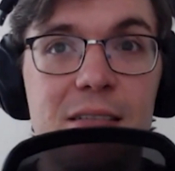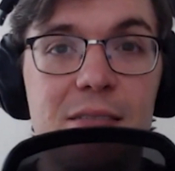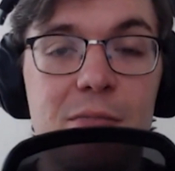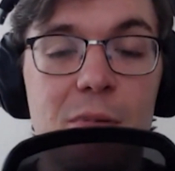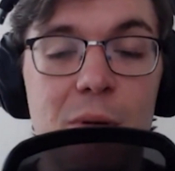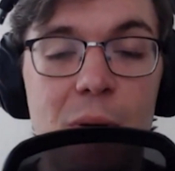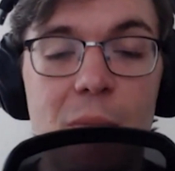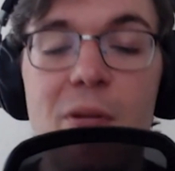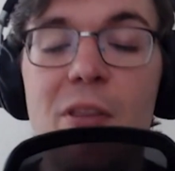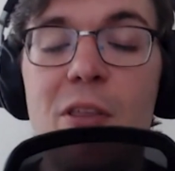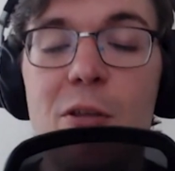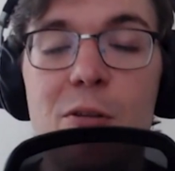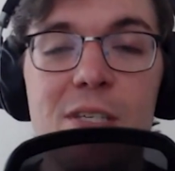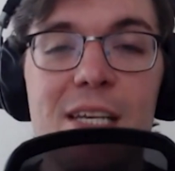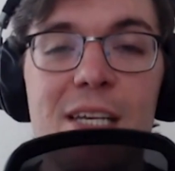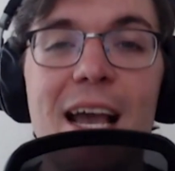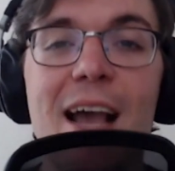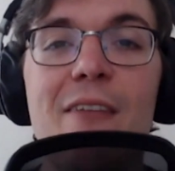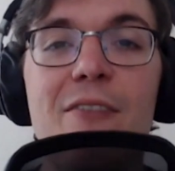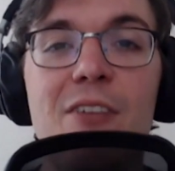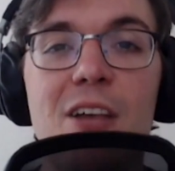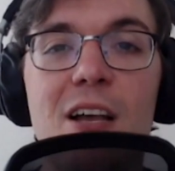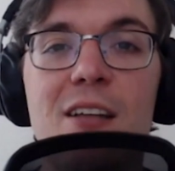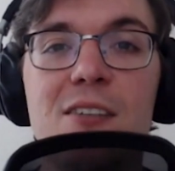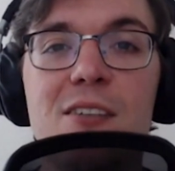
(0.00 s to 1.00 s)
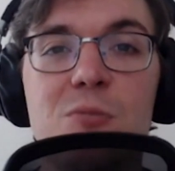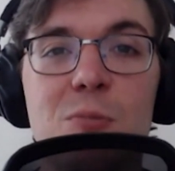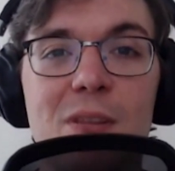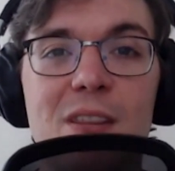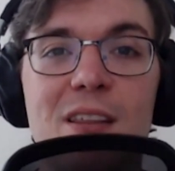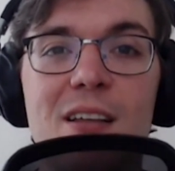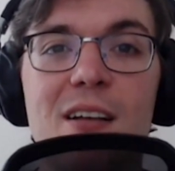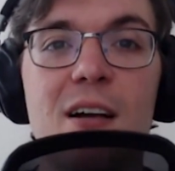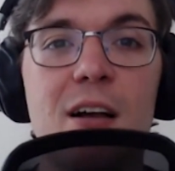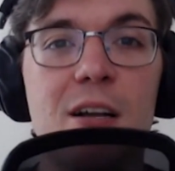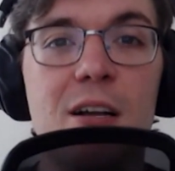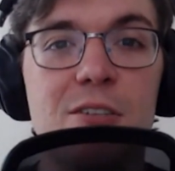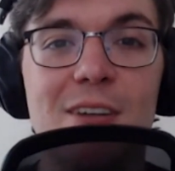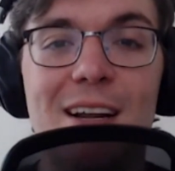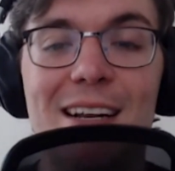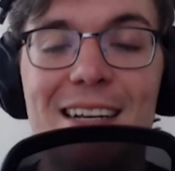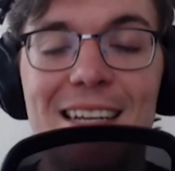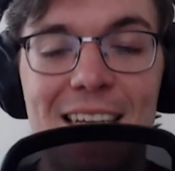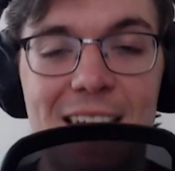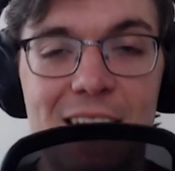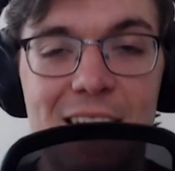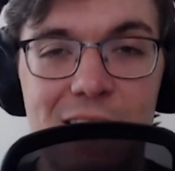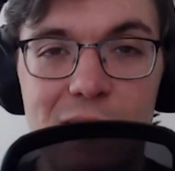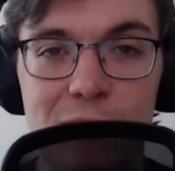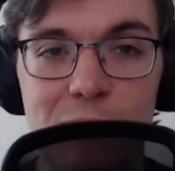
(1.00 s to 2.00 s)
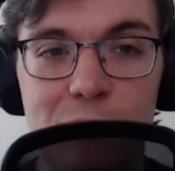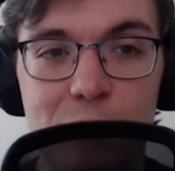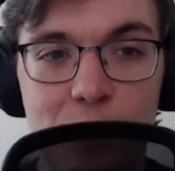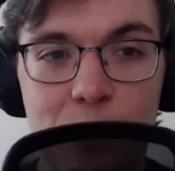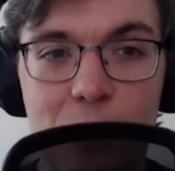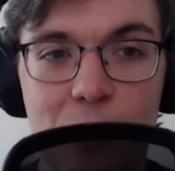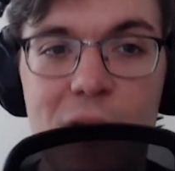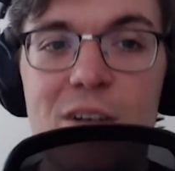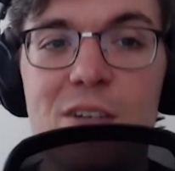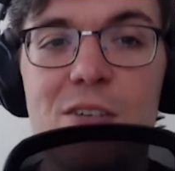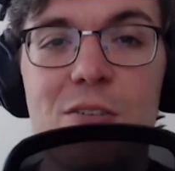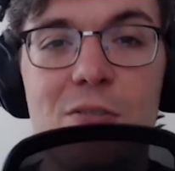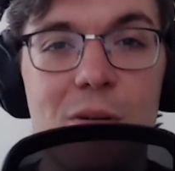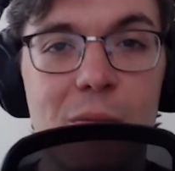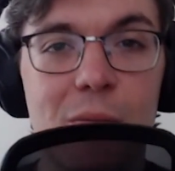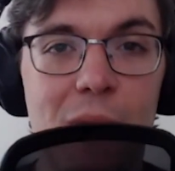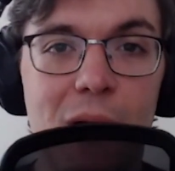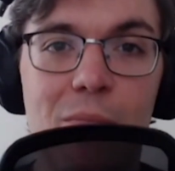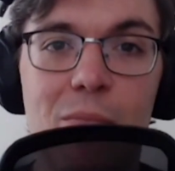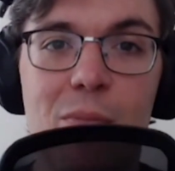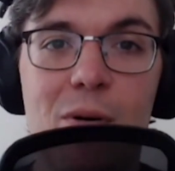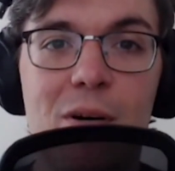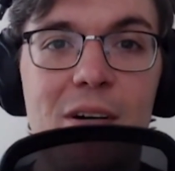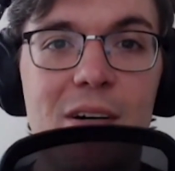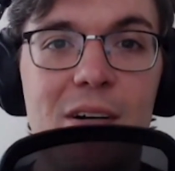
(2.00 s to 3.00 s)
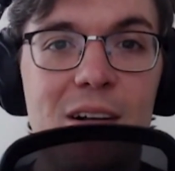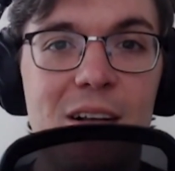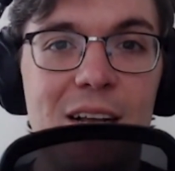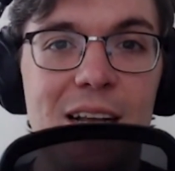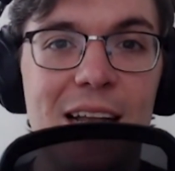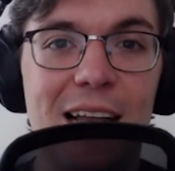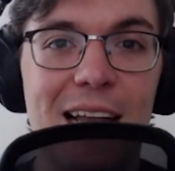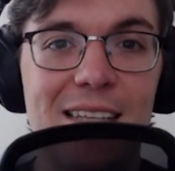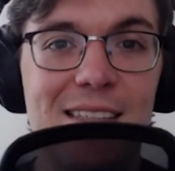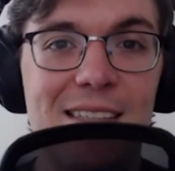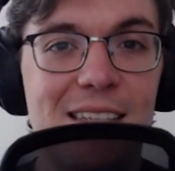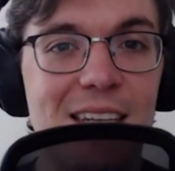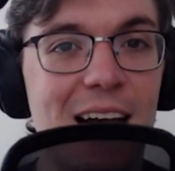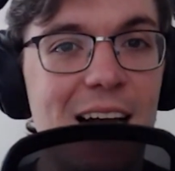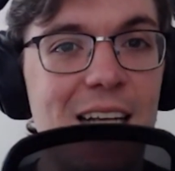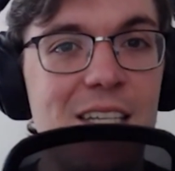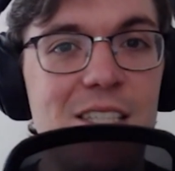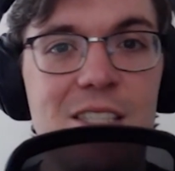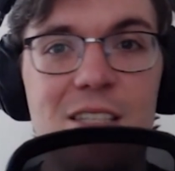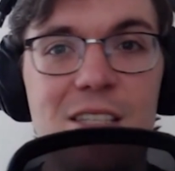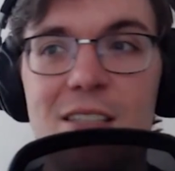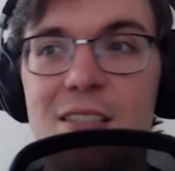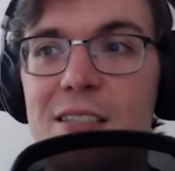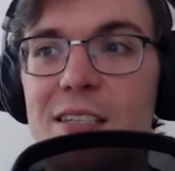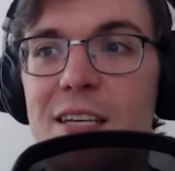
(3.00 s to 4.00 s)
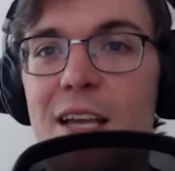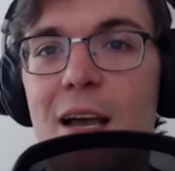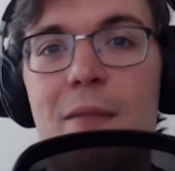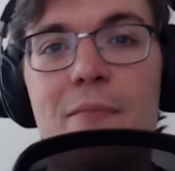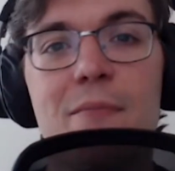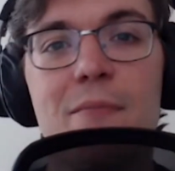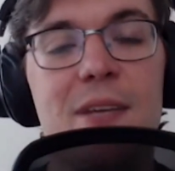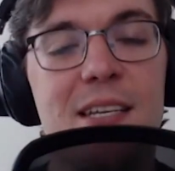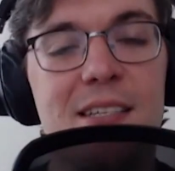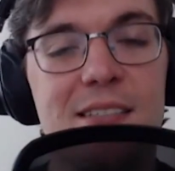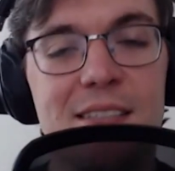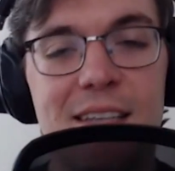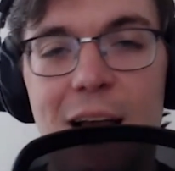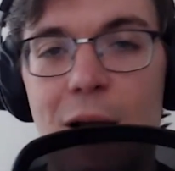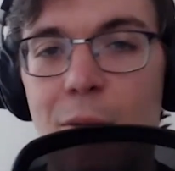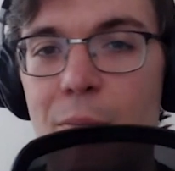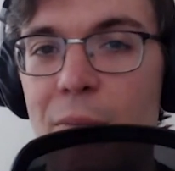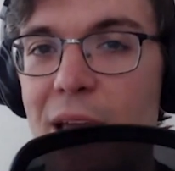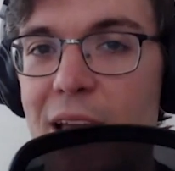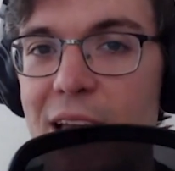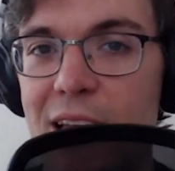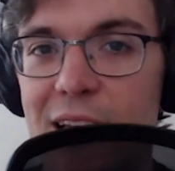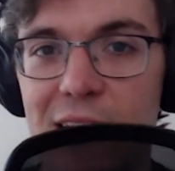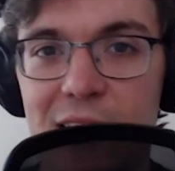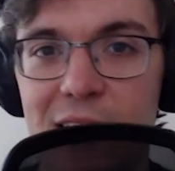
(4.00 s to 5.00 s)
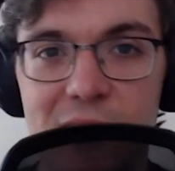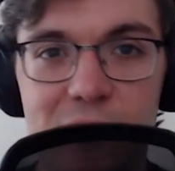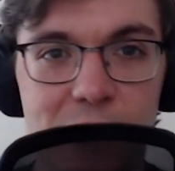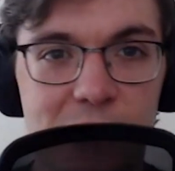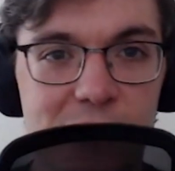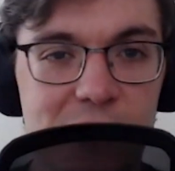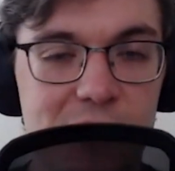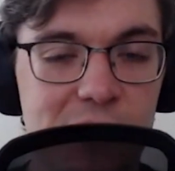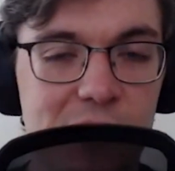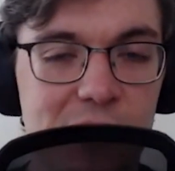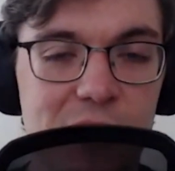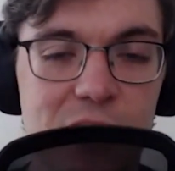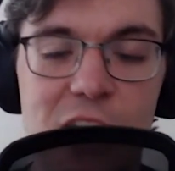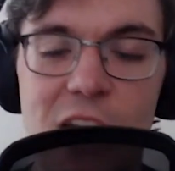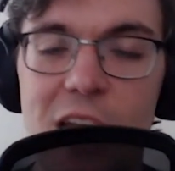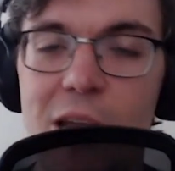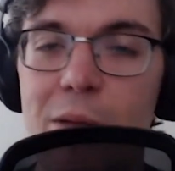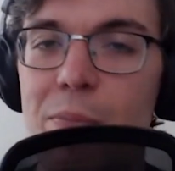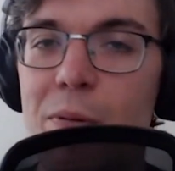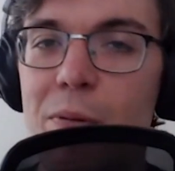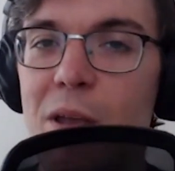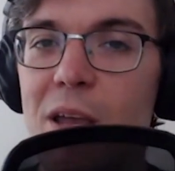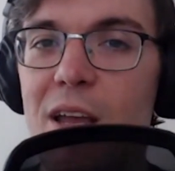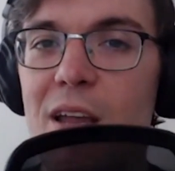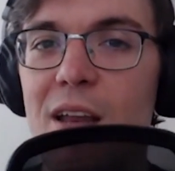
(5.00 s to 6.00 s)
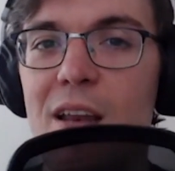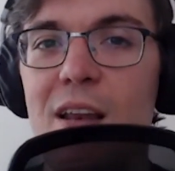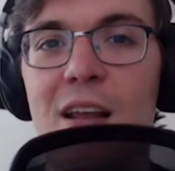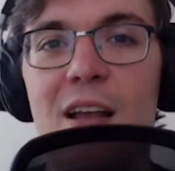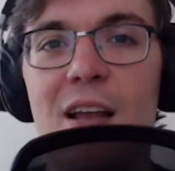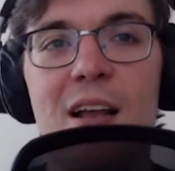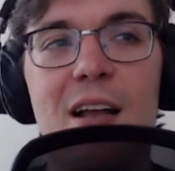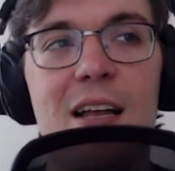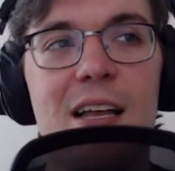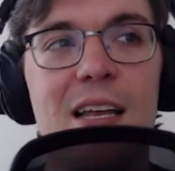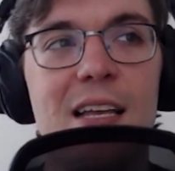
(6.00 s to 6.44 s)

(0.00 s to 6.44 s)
remember those caveats with the contract. It is important to remember, it's not just, yep, he's now making as much as a champion.